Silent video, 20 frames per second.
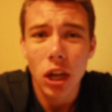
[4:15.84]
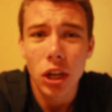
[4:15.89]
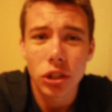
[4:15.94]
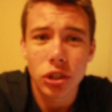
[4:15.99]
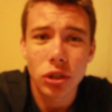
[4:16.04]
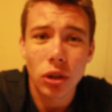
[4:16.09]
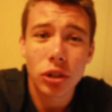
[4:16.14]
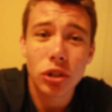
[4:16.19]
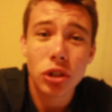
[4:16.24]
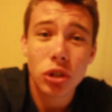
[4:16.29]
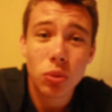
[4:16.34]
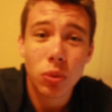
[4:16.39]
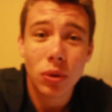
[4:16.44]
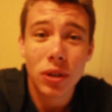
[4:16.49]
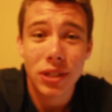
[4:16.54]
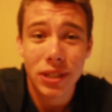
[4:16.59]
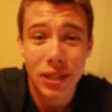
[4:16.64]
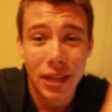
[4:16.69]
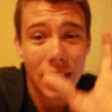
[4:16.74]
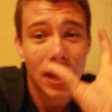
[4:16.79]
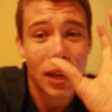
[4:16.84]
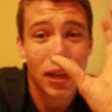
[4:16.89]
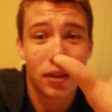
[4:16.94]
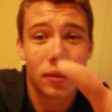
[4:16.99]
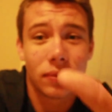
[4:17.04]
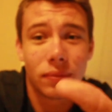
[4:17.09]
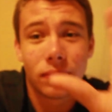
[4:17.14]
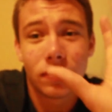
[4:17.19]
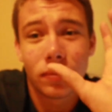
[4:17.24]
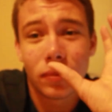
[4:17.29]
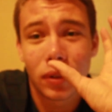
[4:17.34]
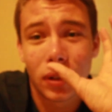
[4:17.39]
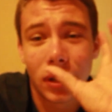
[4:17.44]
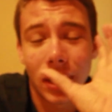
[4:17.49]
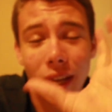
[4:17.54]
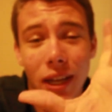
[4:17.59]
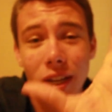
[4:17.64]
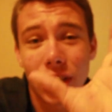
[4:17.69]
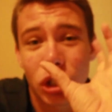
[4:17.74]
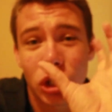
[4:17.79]
So I just want to say,
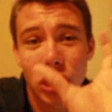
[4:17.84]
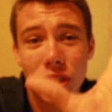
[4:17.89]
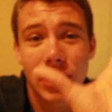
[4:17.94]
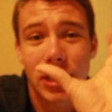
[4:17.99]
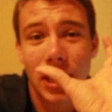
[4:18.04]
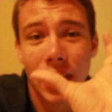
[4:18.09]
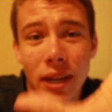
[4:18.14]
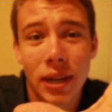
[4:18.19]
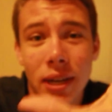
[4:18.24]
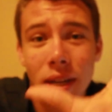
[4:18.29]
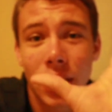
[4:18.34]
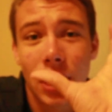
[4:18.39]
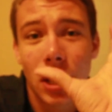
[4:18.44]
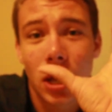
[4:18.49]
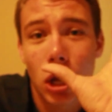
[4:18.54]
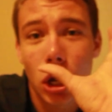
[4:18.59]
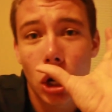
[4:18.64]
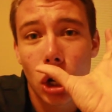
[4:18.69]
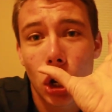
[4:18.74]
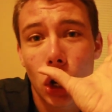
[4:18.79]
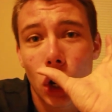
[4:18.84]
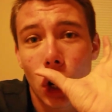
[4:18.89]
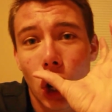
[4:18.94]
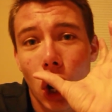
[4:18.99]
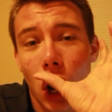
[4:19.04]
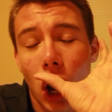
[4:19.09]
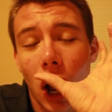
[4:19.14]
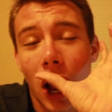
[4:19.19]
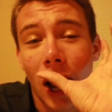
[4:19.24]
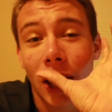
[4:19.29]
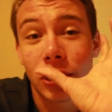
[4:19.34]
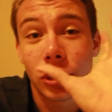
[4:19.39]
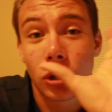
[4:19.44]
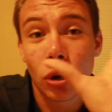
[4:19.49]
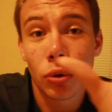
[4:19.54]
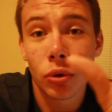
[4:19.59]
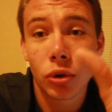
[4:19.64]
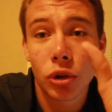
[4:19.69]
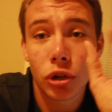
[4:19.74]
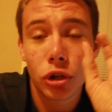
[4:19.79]
like I just said, I
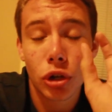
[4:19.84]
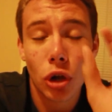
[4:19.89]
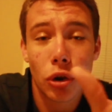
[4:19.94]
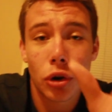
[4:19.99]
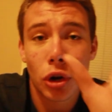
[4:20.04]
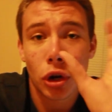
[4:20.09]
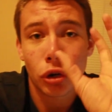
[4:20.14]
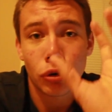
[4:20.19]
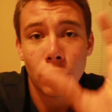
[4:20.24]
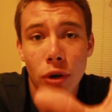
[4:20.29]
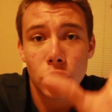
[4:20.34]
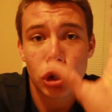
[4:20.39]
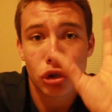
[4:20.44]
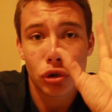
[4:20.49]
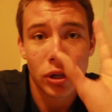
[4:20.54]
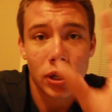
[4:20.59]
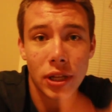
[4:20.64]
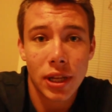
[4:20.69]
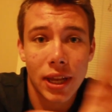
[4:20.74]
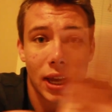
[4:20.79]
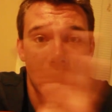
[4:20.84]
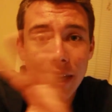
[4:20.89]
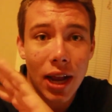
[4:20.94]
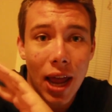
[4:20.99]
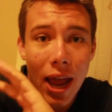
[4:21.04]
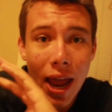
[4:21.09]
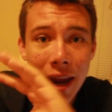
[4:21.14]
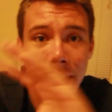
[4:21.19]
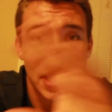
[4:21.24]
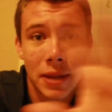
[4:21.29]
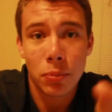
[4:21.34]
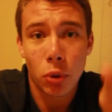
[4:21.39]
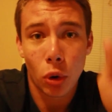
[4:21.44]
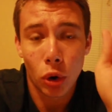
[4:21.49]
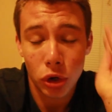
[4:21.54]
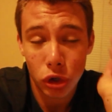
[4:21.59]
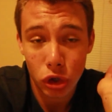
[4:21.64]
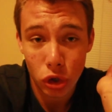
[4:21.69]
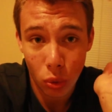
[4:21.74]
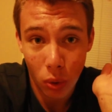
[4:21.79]
don't condone underage drinking, and at any
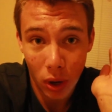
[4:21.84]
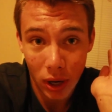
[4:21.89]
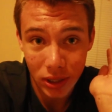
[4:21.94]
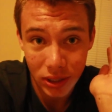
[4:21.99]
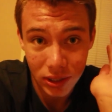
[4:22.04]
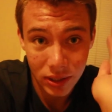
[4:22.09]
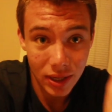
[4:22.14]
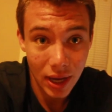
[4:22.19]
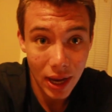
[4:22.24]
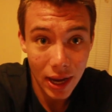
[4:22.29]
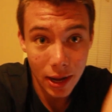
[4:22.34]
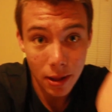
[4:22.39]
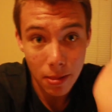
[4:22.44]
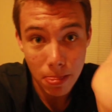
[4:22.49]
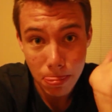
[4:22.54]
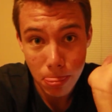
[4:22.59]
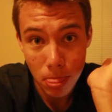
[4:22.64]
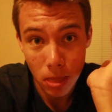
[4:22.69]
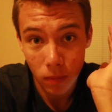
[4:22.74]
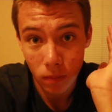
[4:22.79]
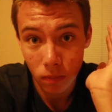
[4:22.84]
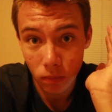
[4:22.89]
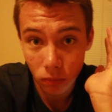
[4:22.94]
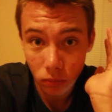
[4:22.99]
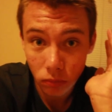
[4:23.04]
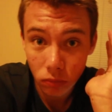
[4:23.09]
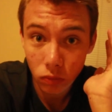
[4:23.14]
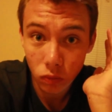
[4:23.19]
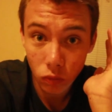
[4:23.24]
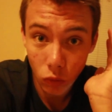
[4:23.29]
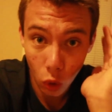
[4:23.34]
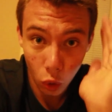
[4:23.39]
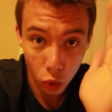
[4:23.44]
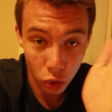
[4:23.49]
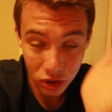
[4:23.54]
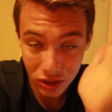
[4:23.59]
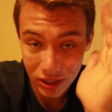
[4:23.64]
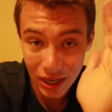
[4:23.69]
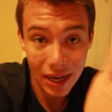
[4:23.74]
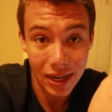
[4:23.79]
point do I say
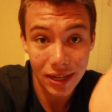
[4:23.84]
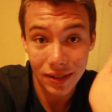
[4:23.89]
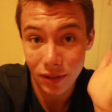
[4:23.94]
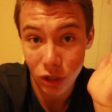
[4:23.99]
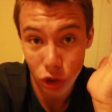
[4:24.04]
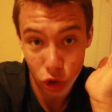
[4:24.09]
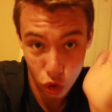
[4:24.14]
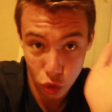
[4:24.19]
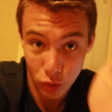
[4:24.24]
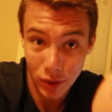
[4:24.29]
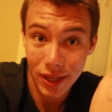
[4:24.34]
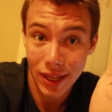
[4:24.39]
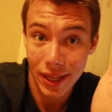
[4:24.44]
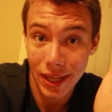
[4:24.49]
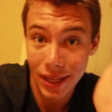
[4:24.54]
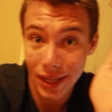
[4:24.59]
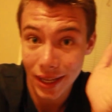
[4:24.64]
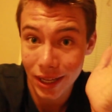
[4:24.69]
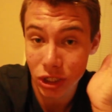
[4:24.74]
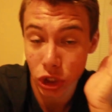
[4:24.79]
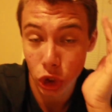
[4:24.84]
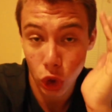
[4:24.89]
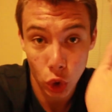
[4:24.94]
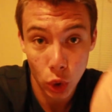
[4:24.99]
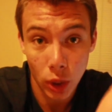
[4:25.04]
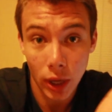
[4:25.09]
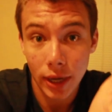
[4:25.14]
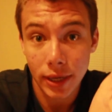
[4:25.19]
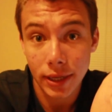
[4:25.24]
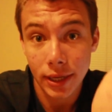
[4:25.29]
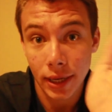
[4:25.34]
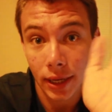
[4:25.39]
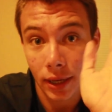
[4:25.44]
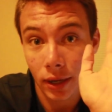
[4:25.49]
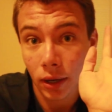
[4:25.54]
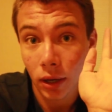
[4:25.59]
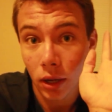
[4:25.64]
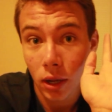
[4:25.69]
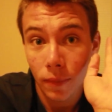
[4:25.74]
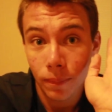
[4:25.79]
or state that drinking is a good
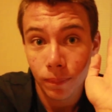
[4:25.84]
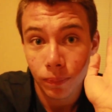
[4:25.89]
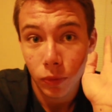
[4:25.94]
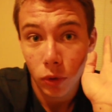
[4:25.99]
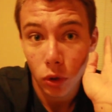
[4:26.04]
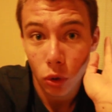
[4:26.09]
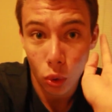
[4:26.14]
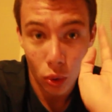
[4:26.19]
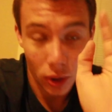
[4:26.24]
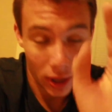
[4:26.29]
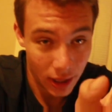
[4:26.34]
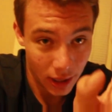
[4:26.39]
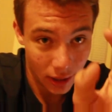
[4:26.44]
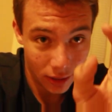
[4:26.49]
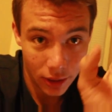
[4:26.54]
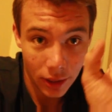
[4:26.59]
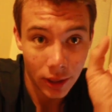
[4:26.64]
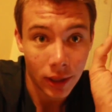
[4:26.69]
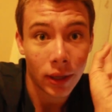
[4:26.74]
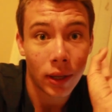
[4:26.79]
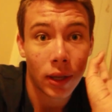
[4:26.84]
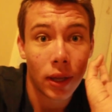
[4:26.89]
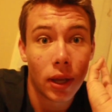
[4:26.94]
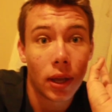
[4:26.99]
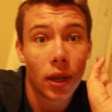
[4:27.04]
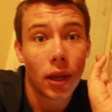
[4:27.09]
idea or anything.